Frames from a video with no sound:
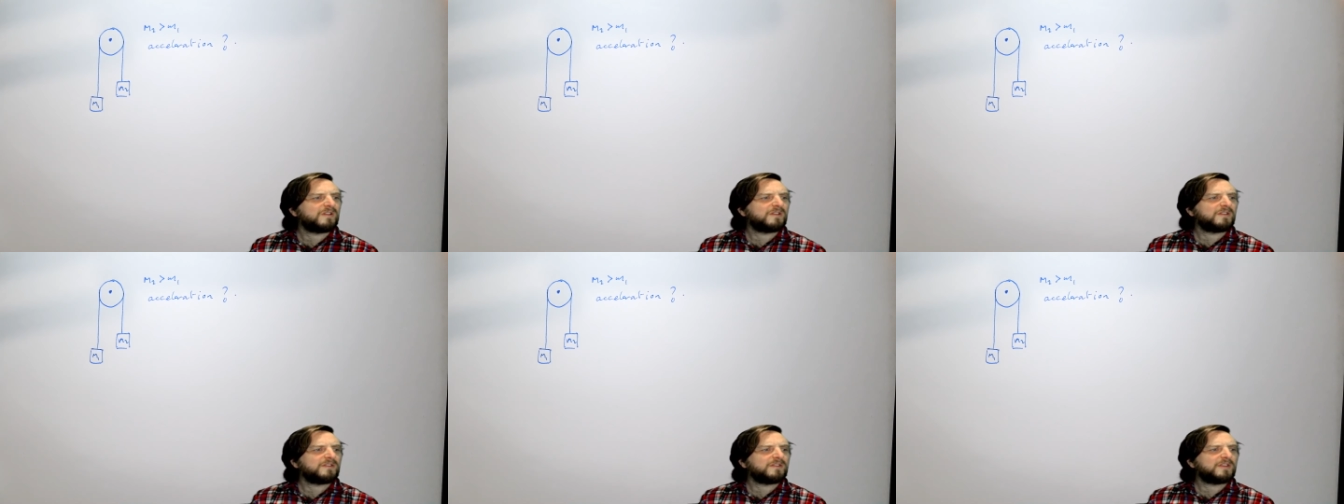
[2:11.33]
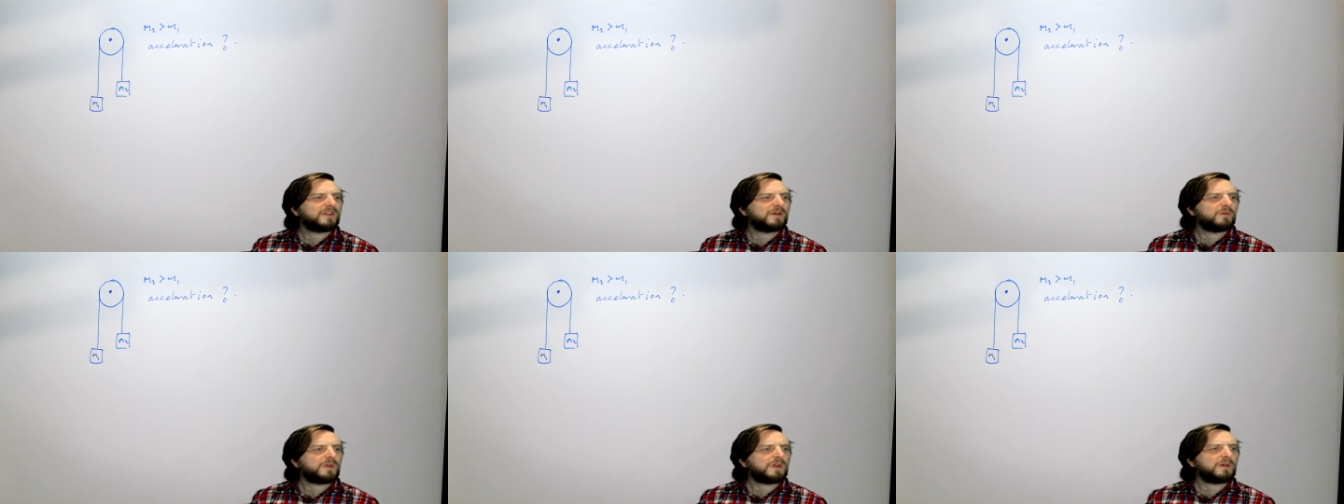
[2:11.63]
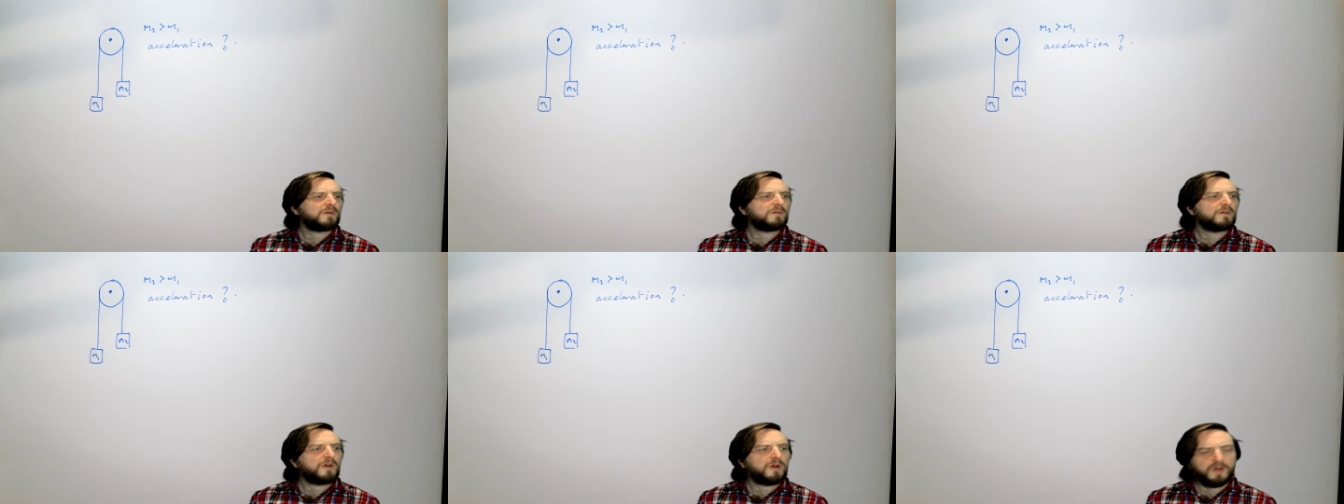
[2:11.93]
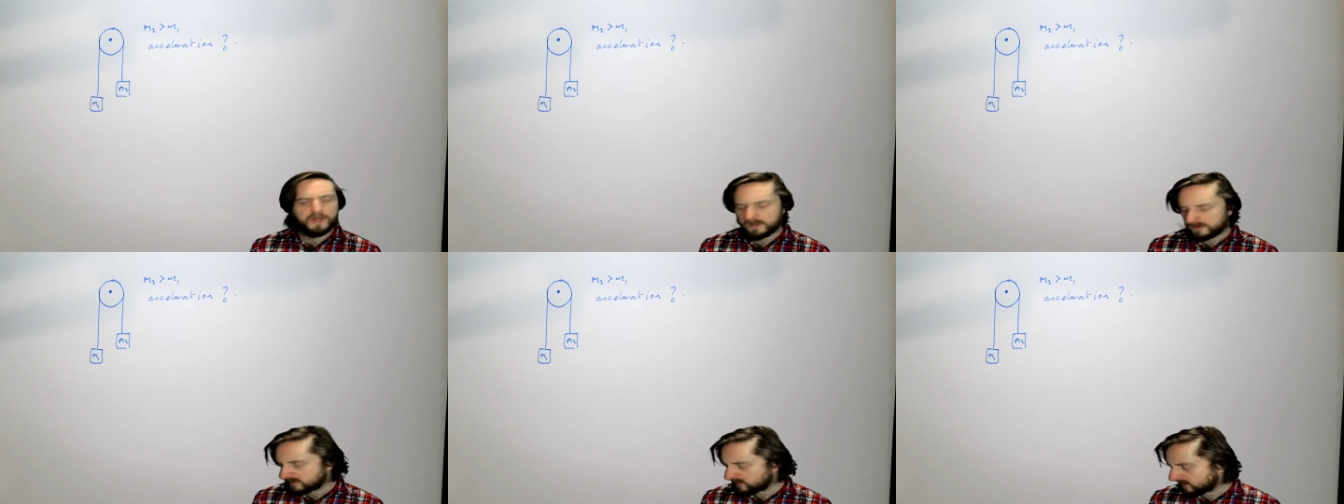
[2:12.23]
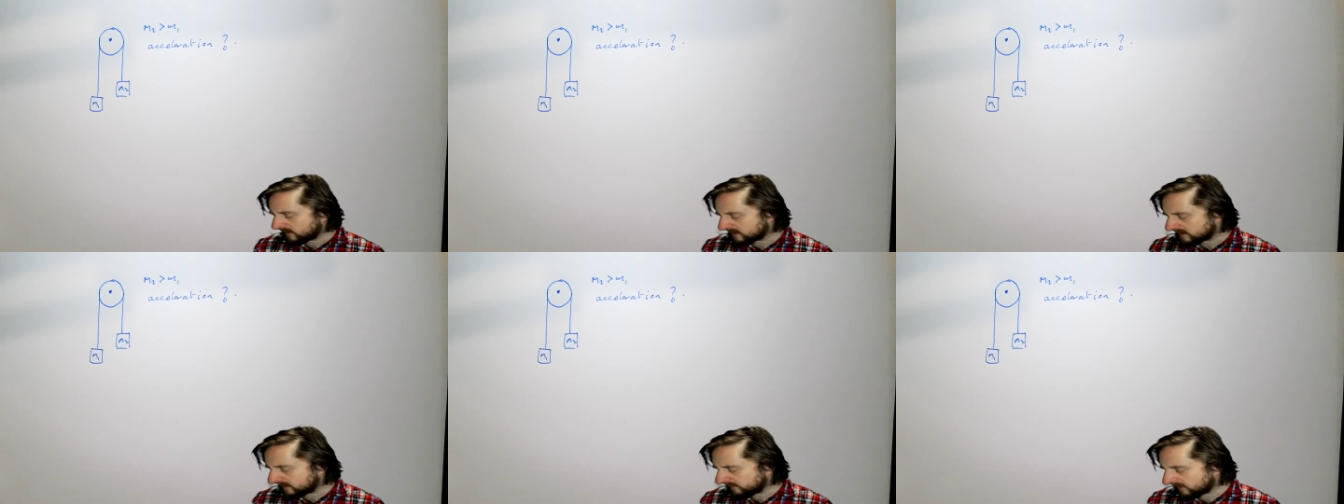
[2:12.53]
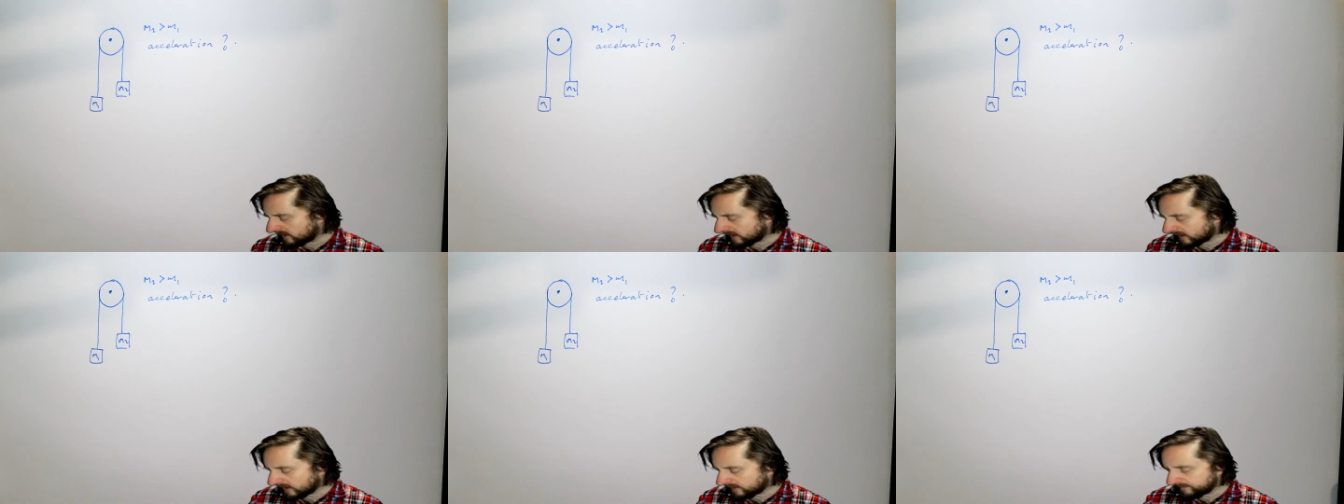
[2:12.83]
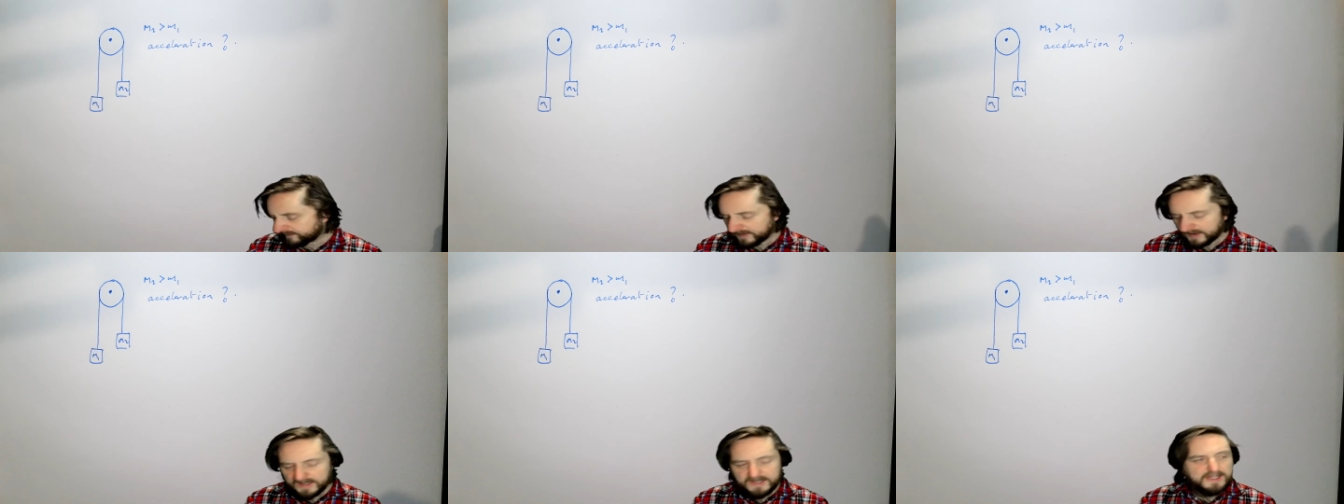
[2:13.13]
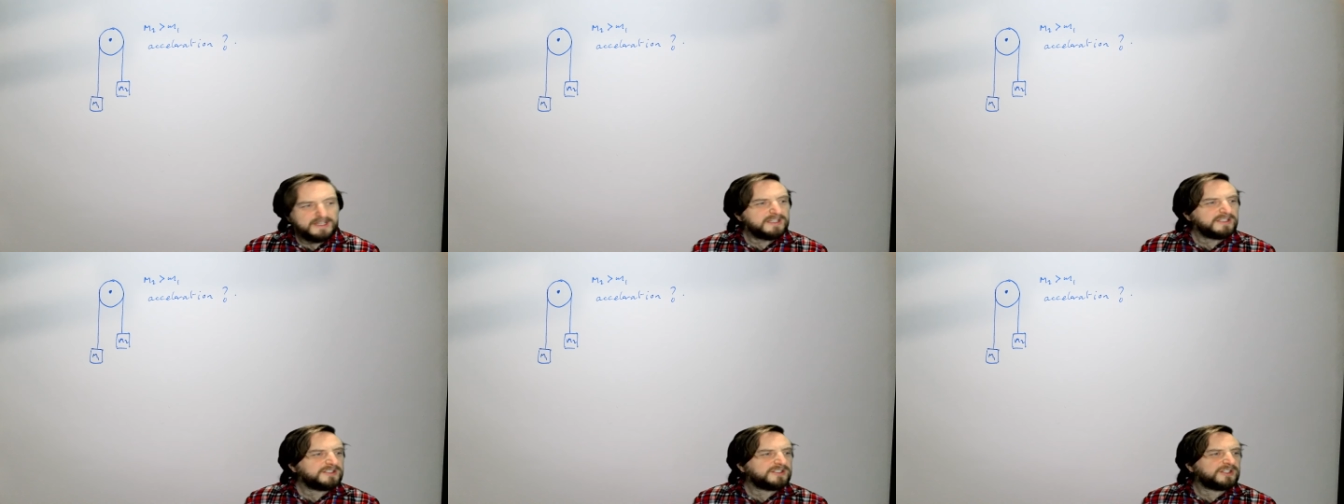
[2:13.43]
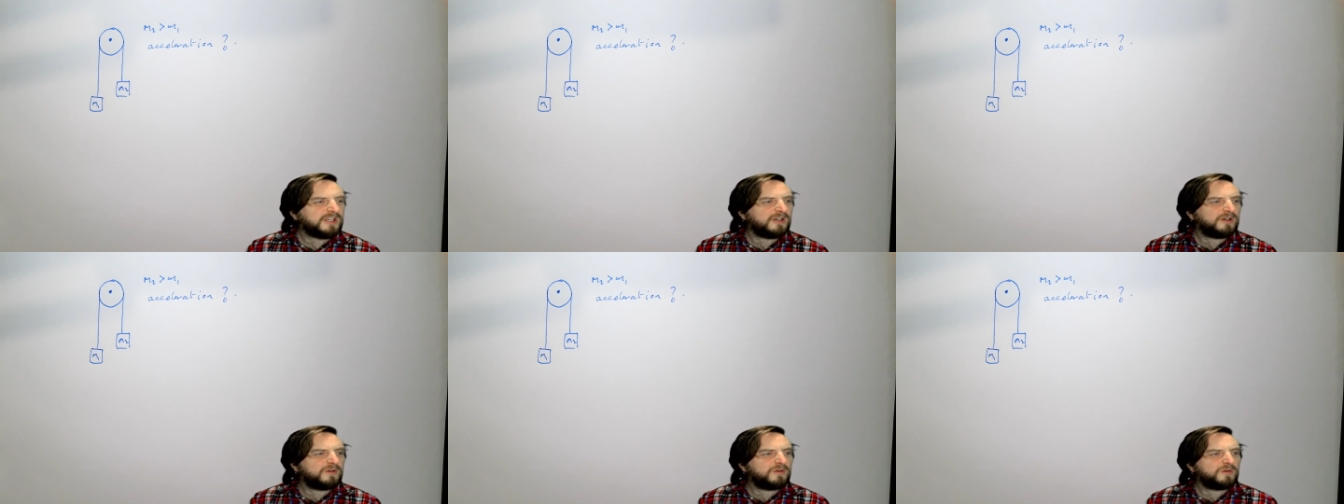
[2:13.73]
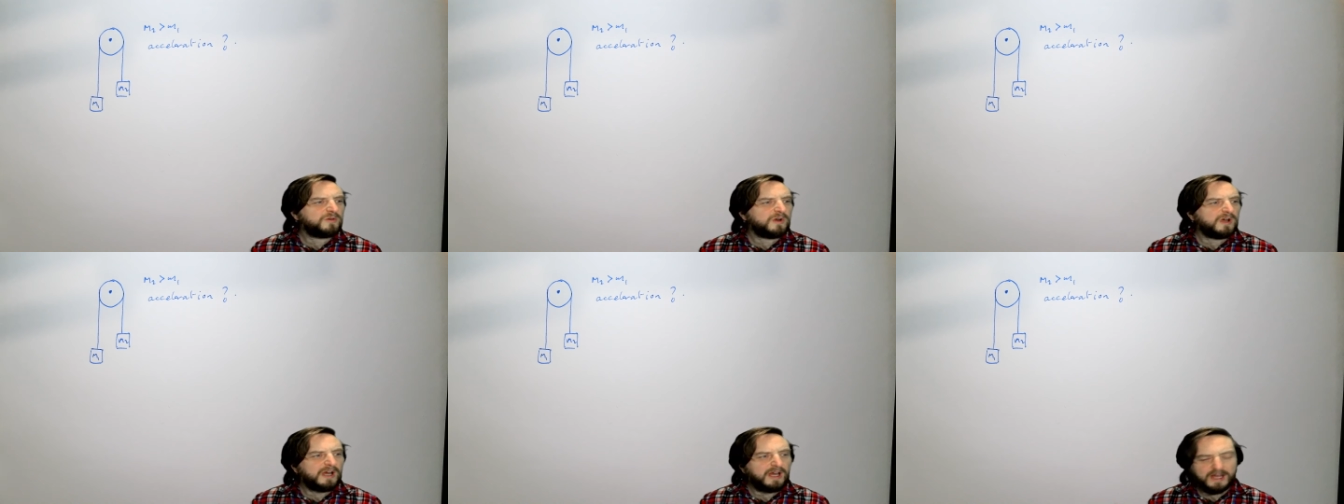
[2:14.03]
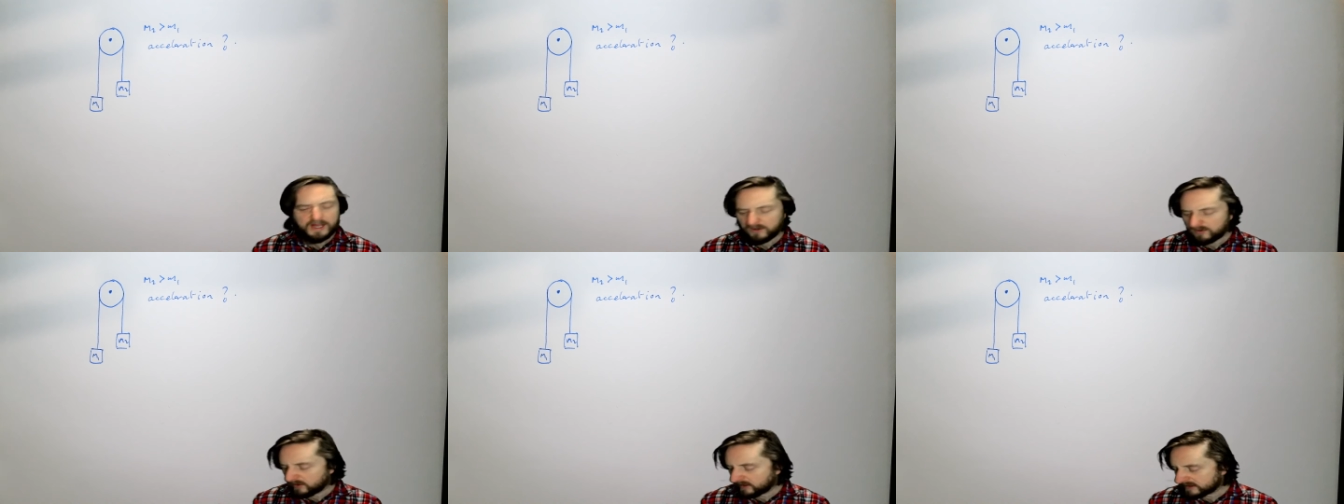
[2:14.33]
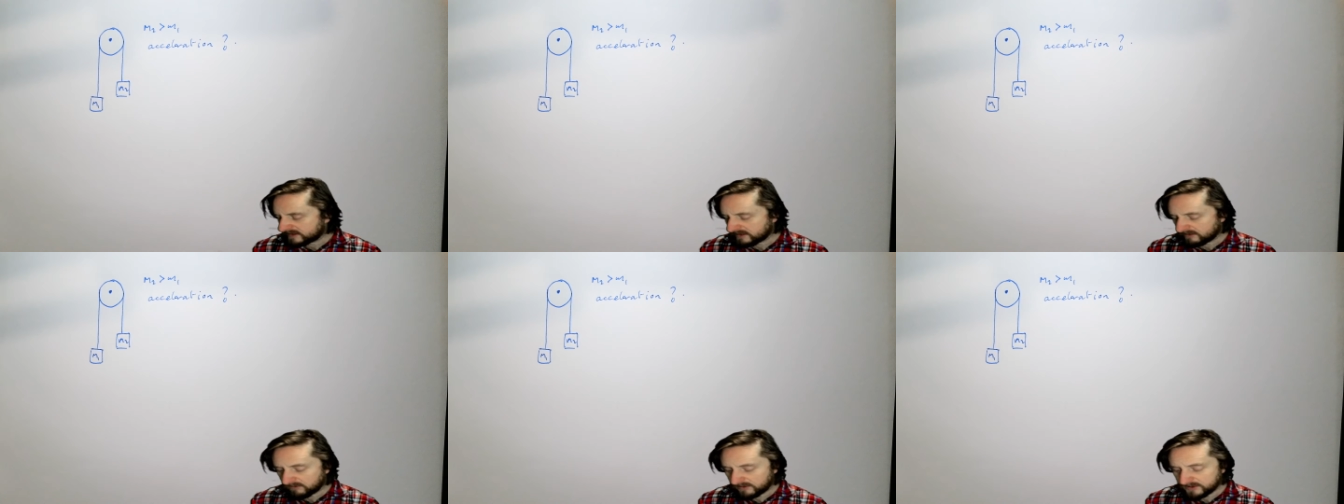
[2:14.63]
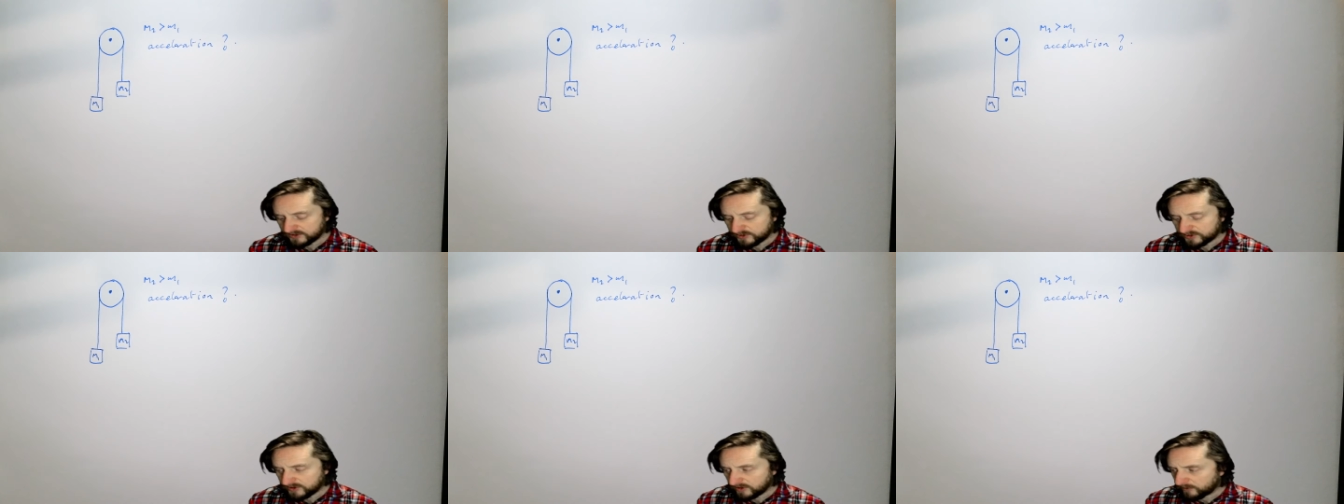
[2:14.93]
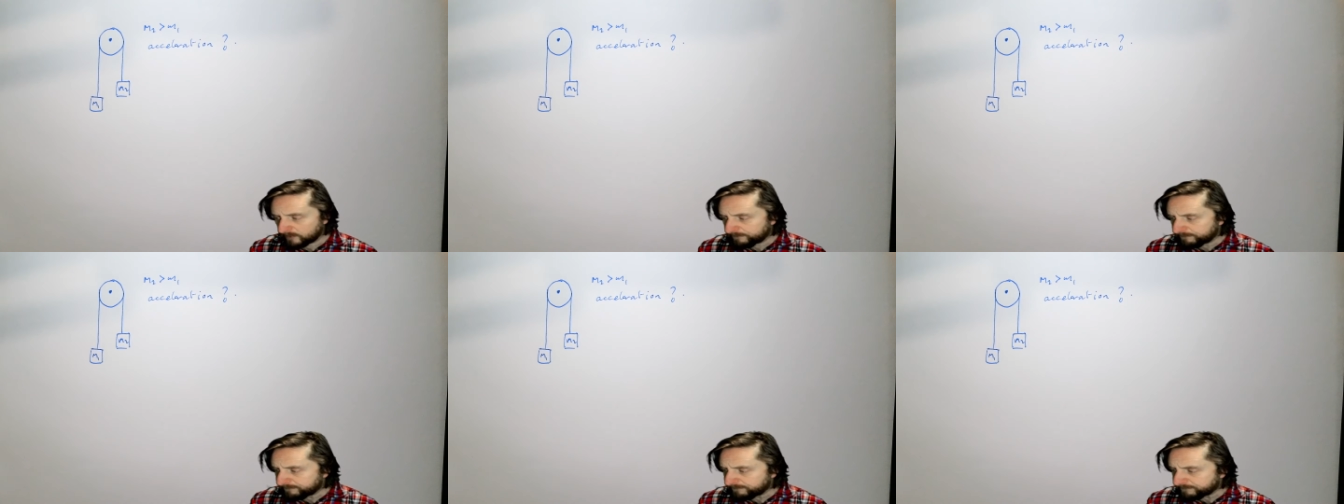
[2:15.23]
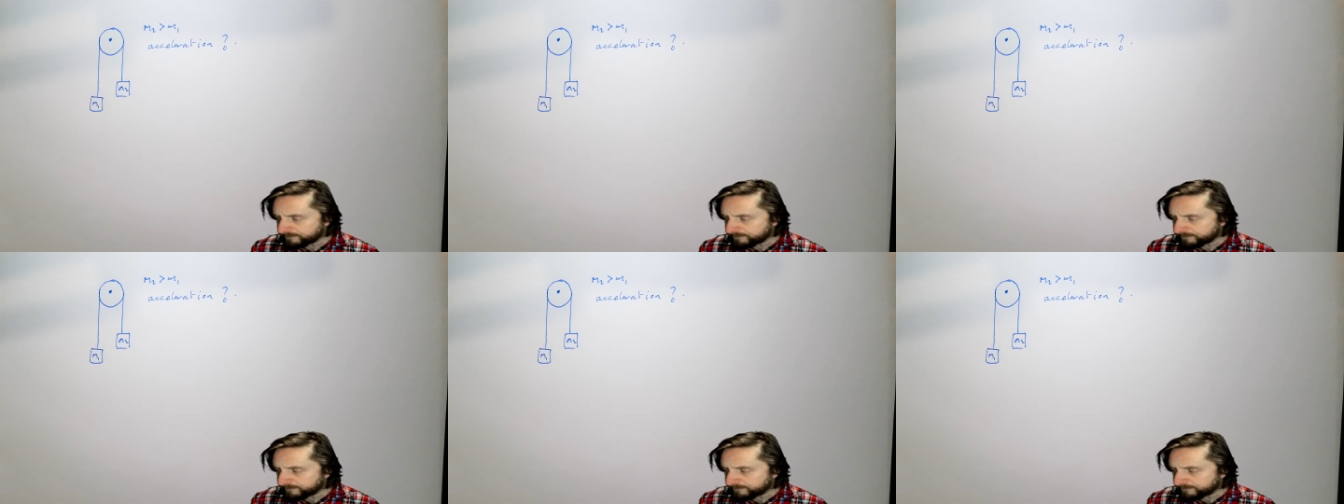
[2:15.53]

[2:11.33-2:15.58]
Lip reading: There we go. Okay, so let's leave it like that. So how do you accelerate? So